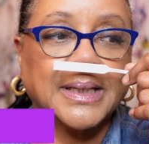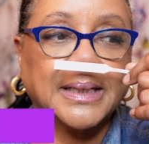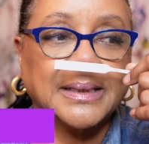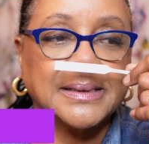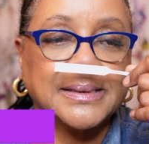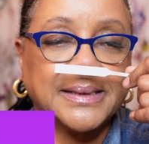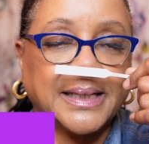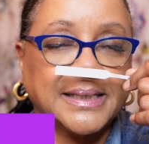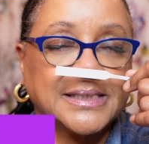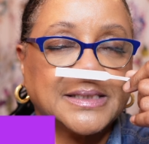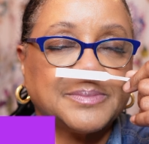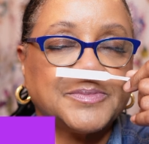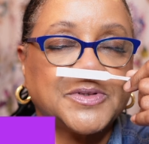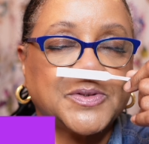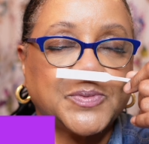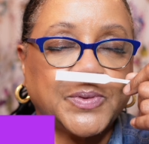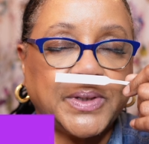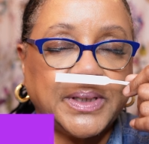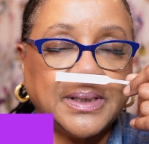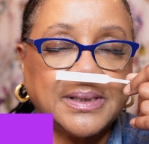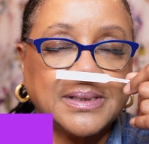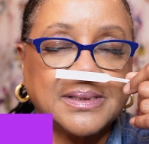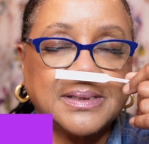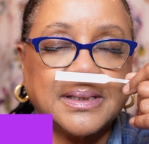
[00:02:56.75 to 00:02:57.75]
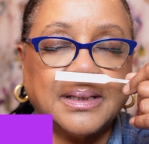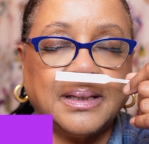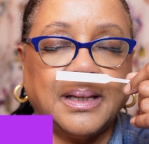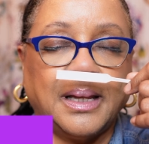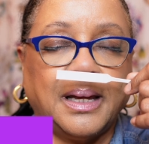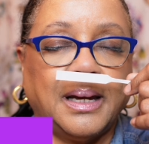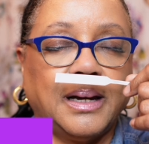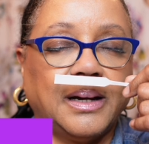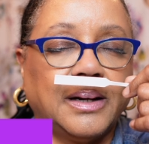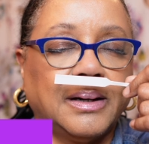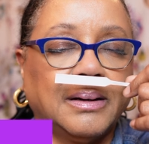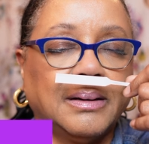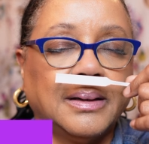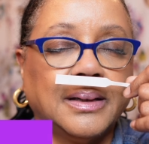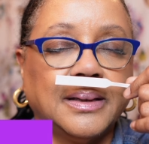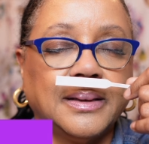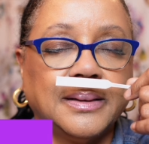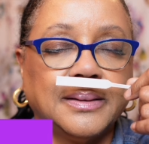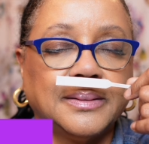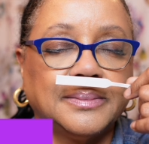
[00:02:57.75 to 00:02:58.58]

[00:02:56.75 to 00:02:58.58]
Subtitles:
It's got some sweetness in there,